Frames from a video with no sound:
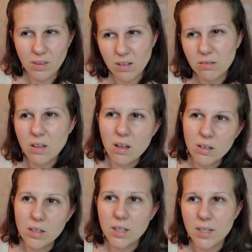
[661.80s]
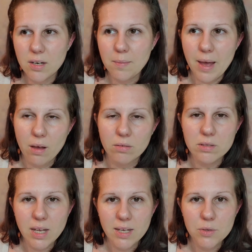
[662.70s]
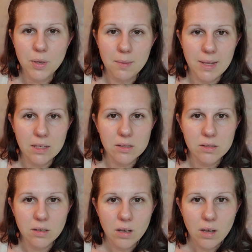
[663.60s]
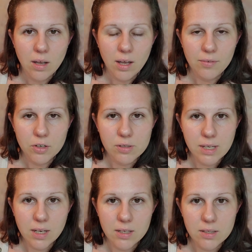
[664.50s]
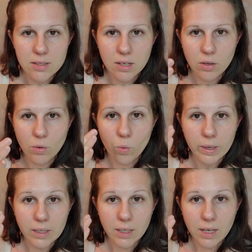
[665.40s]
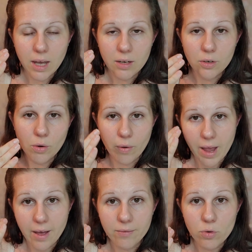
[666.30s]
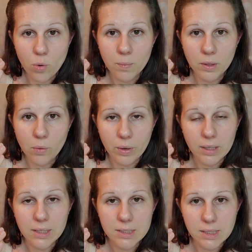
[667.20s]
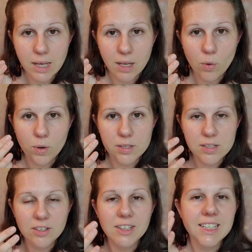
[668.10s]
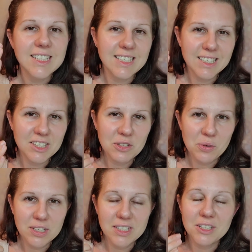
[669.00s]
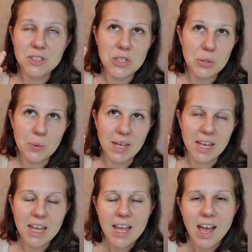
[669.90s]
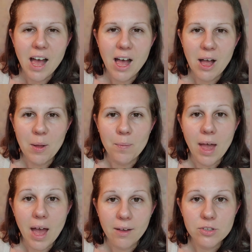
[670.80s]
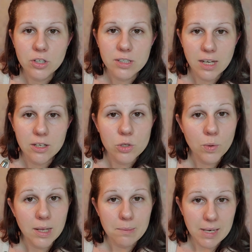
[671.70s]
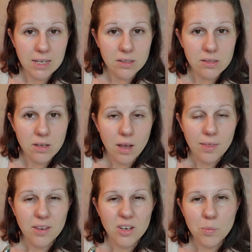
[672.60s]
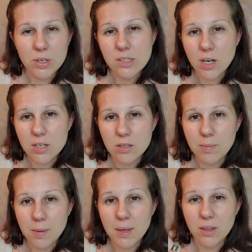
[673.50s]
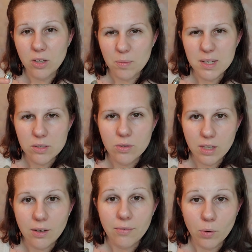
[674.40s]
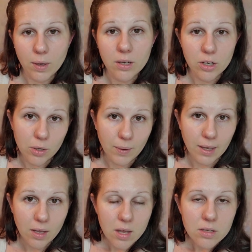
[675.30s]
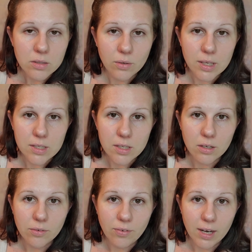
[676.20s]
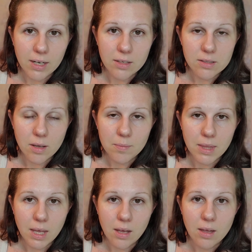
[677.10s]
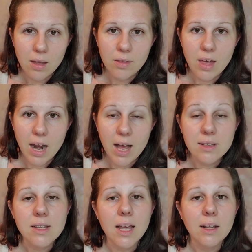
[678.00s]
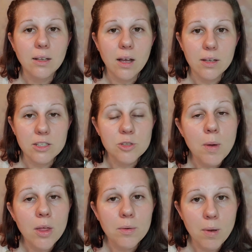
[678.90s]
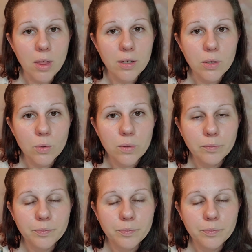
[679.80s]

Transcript: longer than about 10-20 minutes. If your skin is still oily and you don't have normally oily skin, or still glistens or still dewy after 10 to 20 minutes, then your moisturizer may be a little bit too thick for what you're doing. So consider finding something that has a smaller molecule,